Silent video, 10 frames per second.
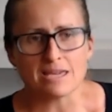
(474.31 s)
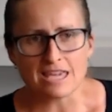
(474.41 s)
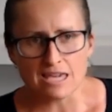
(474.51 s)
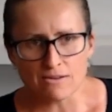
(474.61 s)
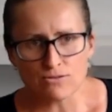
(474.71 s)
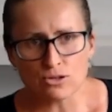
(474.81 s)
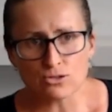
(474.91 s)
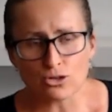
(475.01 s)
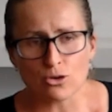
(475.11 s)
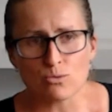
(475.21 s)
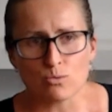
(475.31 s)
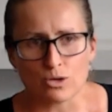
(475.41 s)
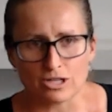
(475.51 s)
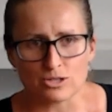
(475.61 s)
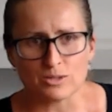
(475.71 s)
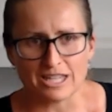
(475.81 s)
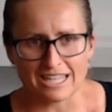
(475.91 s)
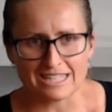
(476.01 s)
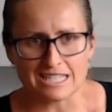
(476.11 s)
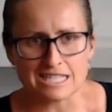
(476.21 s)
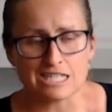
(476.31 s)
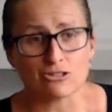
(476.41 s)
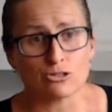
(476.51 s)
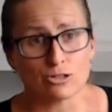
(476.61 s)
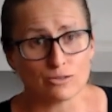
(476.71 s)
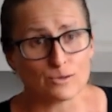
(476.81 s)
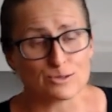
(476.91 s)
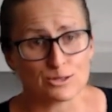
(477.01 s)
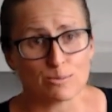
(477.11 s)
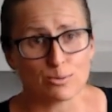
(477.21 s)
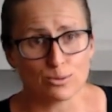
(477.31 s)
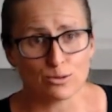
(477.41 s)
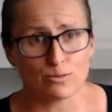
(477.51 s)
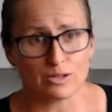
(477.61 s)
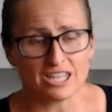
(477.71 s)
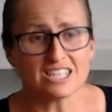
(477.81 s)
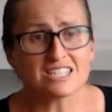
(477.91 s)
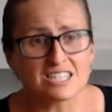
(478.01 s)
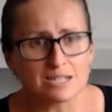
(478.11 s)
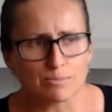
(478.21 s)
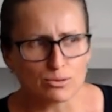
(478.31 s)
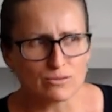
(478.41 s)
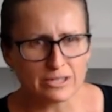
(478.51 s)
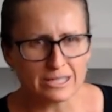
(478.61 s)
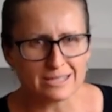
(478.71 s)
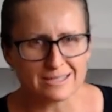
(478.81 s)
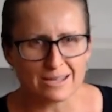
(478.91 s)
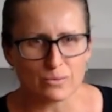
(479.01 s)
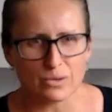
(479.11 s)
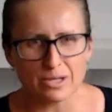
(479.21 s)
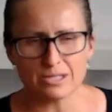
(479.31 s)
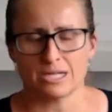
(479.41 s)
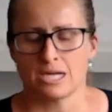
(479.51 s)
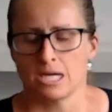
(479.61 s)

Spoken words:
If you don't wanna do it like this, you could have also proven it, is that a word?